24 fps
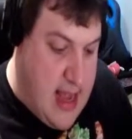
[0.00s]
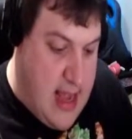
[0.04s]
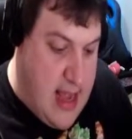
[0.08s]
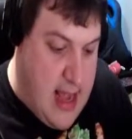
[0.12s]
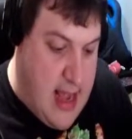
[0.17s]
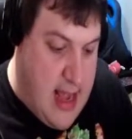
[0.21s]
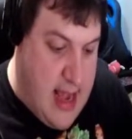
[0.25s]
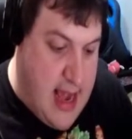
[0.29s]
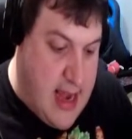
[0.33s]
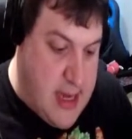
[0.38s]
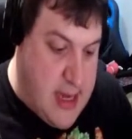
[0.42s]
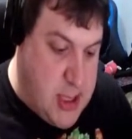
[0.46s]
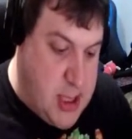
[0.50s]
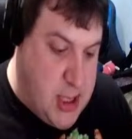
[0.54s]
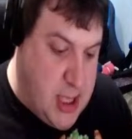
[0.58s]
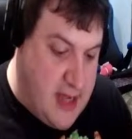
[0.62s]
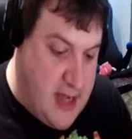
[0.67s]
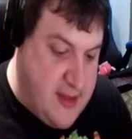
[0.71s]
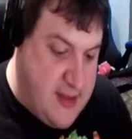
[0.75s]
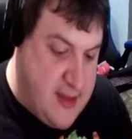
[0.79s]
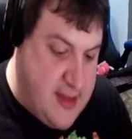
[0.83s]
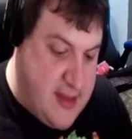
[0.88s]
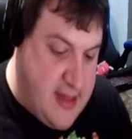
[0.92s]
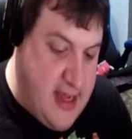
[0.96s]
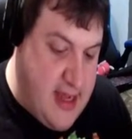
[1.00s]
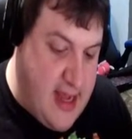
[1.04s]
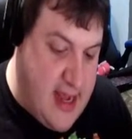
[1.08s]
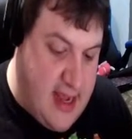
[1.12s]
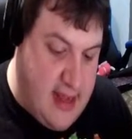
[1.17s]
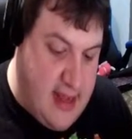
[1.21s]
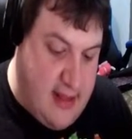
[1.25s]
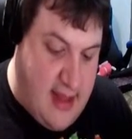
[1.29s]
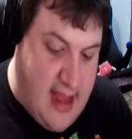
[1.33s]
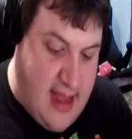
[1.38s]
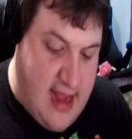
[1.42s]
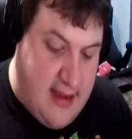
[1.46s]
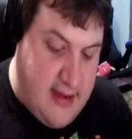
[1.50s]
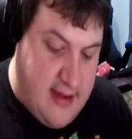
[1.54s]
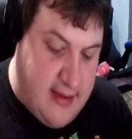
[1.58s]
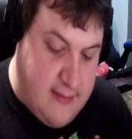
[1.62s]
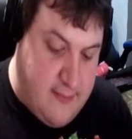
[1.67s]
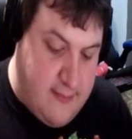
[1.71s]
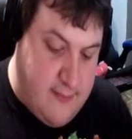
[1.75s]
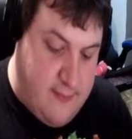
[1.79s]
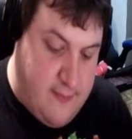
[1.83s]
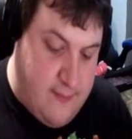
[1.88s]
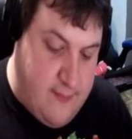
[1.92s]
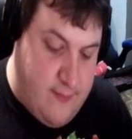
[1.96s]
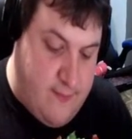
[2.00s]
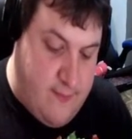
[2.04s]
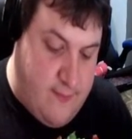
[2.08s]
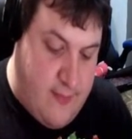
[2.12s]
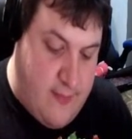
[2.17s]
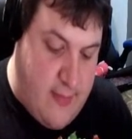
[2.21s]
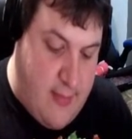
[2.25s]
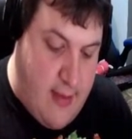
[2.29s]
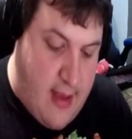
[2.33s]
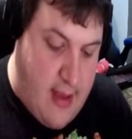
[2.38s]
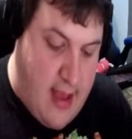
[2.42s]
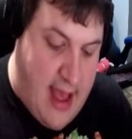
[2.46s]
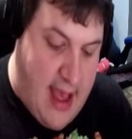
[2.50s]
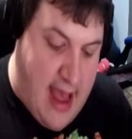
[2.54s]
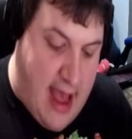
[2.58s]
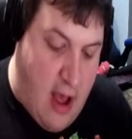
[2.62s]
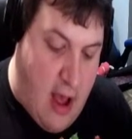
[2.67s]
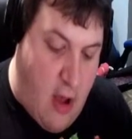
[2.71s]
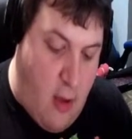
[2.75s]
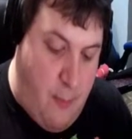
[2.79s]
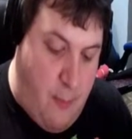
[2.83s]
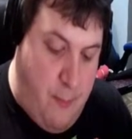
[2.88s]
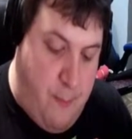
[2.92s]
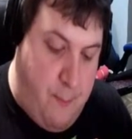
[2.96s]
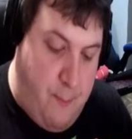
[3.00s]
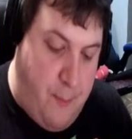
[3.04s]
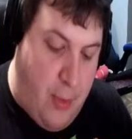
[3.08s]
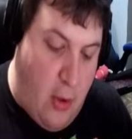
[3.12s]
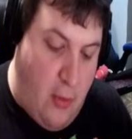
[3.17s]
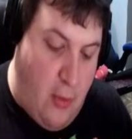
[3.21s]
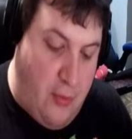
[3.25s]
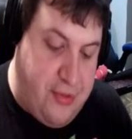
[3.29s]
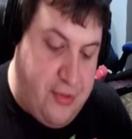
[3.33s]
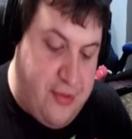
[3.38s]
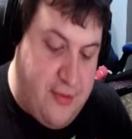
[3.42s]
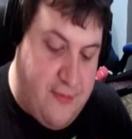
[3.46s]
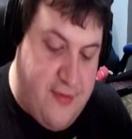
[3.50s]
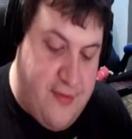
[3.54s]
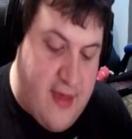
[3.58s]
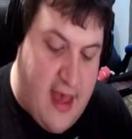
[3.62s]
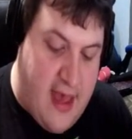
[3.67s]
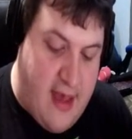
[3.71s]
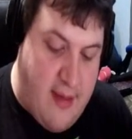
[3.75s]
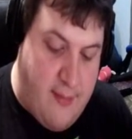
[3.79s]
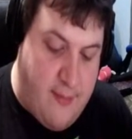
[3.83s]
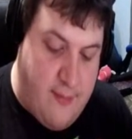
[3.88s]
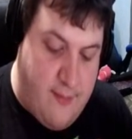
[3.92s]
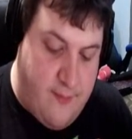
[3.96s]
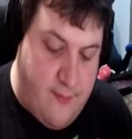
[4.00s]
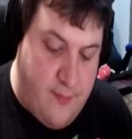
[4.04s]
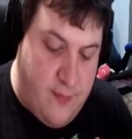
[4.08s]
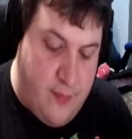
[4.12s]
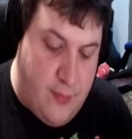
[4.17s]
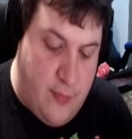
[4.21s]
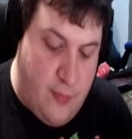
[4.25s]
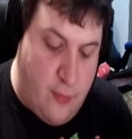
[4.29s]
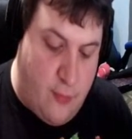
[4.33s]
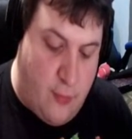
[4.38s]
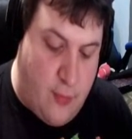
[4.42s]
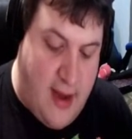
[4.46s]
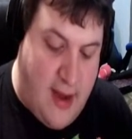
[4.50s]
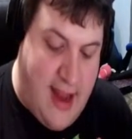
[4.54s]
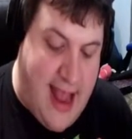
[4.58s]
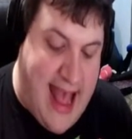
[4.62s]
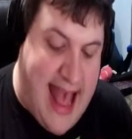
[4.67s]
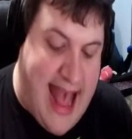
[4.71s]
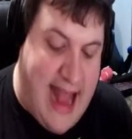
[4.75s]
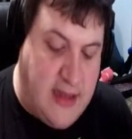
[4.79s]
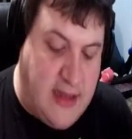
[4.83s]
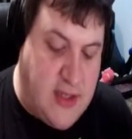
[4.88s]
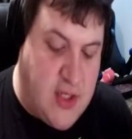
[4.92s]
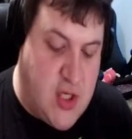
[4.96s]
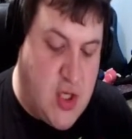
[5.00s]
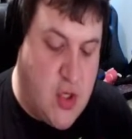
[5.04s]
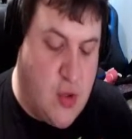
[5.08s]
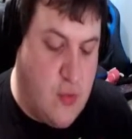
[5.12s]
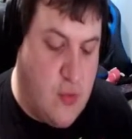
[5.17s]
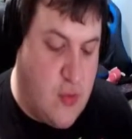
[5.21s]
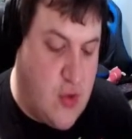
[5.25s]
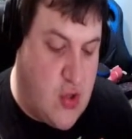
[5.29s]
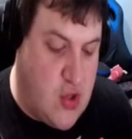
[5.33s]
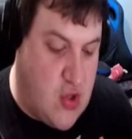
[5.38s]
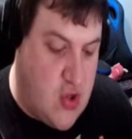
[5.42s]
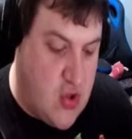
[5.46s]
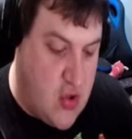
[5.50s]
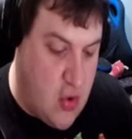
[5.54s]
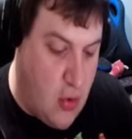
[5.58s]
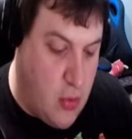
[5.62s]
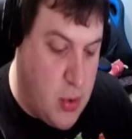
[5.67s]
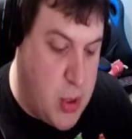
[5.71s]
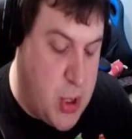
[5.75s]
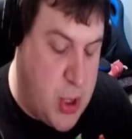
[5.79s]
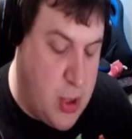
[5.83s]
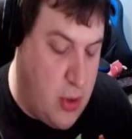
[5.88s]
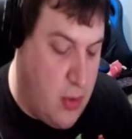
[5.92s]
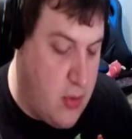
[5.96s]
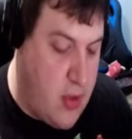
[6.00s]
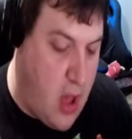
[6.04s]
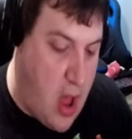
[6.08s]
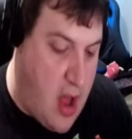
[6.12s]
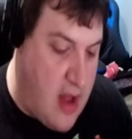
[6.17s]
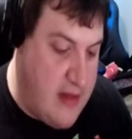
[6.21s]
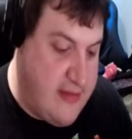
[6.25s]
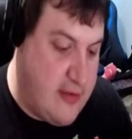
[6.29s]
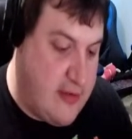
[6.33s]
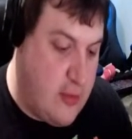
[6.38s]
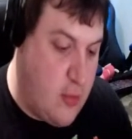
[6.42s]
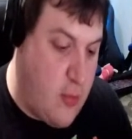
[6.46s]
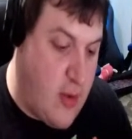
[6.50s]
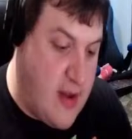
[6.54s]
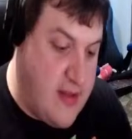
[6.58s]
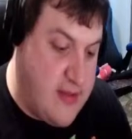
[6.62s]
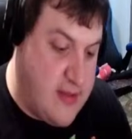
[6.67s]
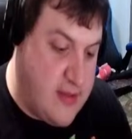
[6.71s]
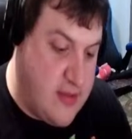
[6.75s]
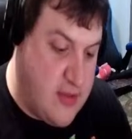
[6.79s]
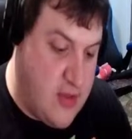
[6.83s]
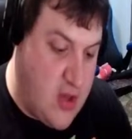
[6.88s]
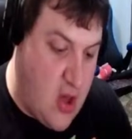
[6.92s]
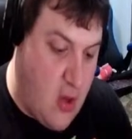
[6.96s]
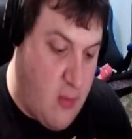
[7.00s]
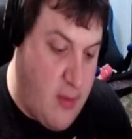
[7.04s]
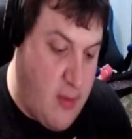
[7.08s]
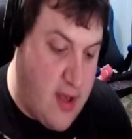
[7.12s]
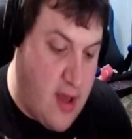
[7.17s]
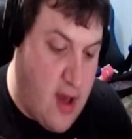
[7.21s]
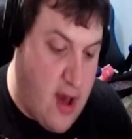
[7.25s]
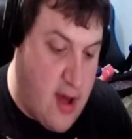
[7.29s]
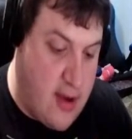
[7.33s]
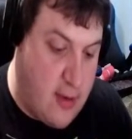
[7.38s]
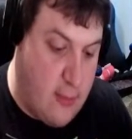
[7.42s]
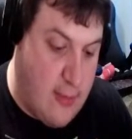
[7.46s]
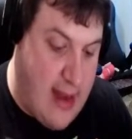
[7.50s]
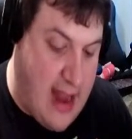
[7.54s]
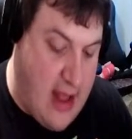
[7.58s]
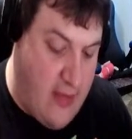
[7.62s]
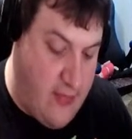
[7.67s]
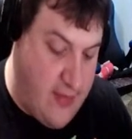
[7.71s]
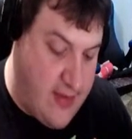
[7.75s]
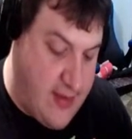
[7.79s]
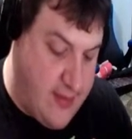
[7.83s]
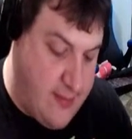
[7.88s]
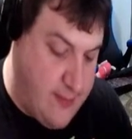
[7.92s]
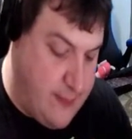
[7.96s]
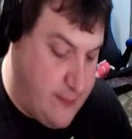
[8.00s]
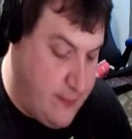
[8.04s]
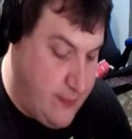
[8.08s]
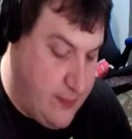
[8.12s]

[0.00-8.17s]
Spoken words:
And just seeing, like, how both of them react to social consequences going on around them.